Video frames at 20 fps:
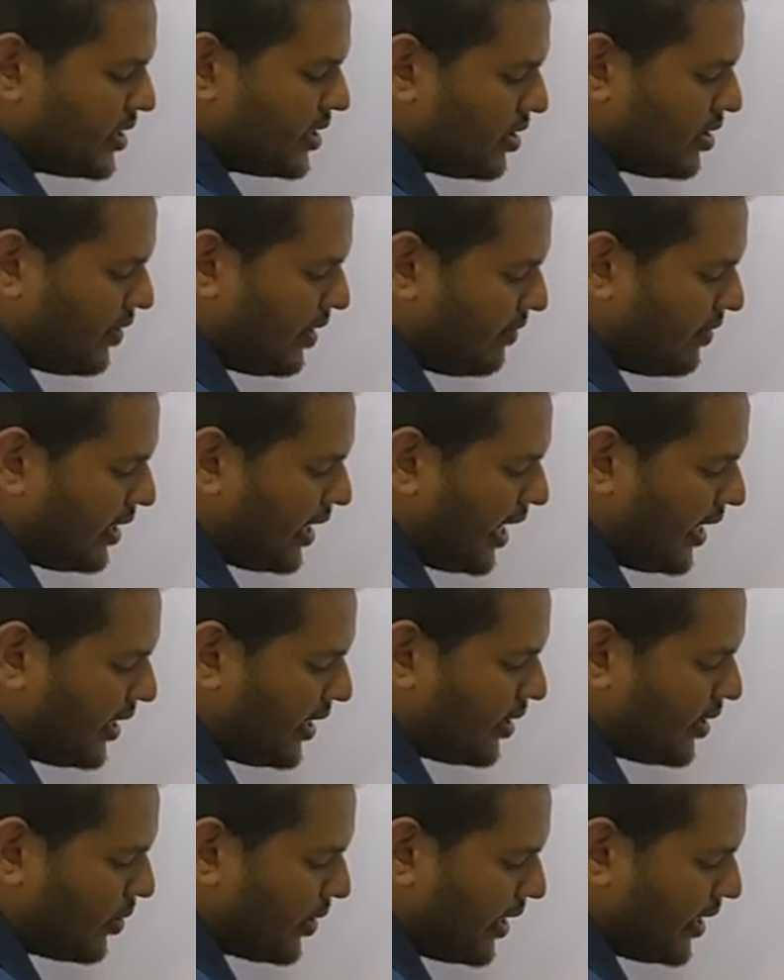So when we write
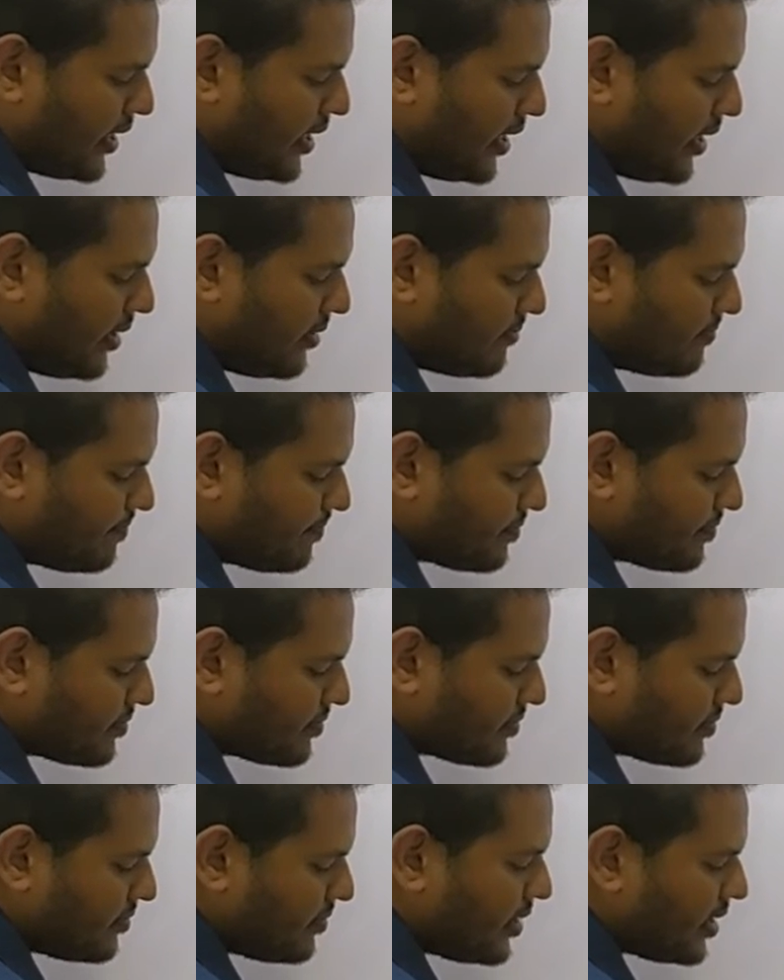it together,
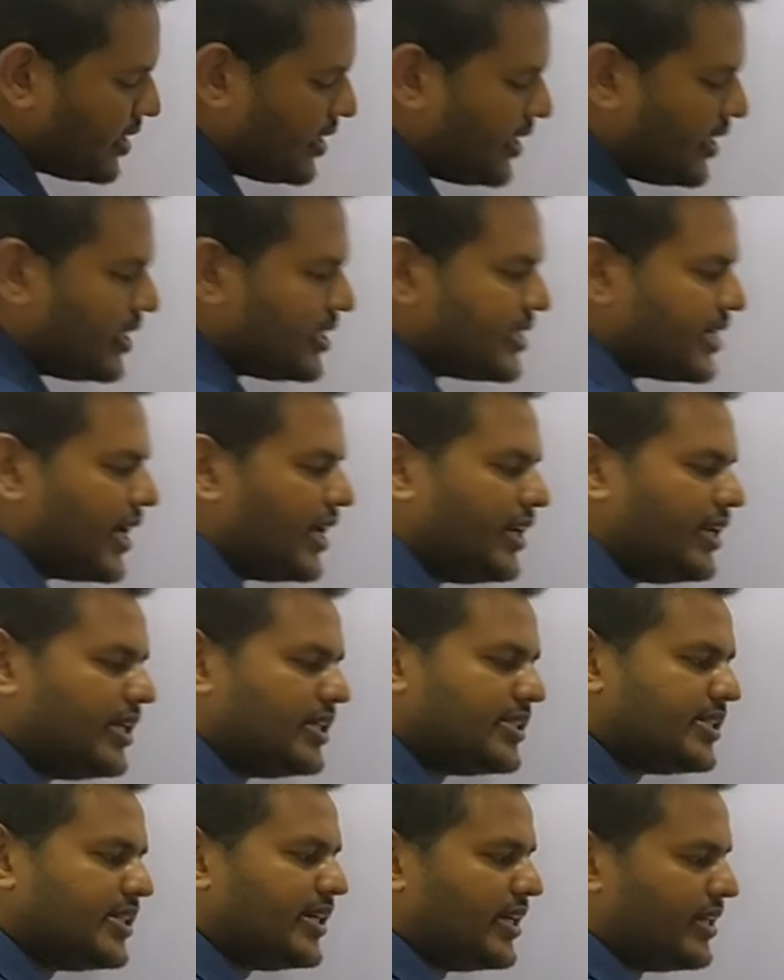it is
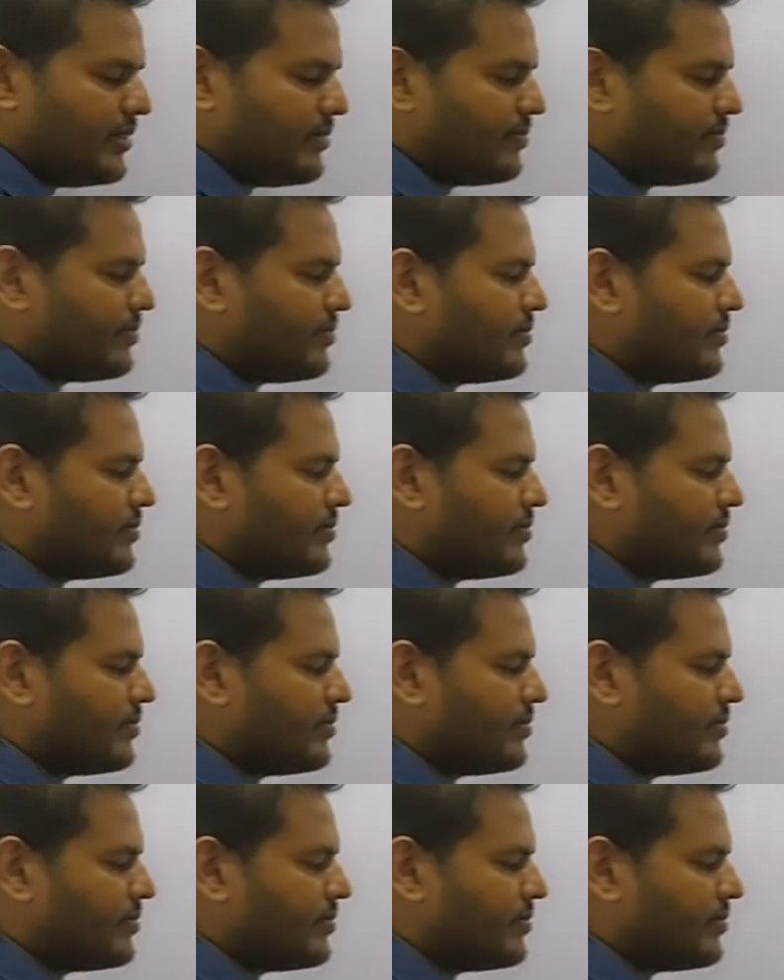NaCl.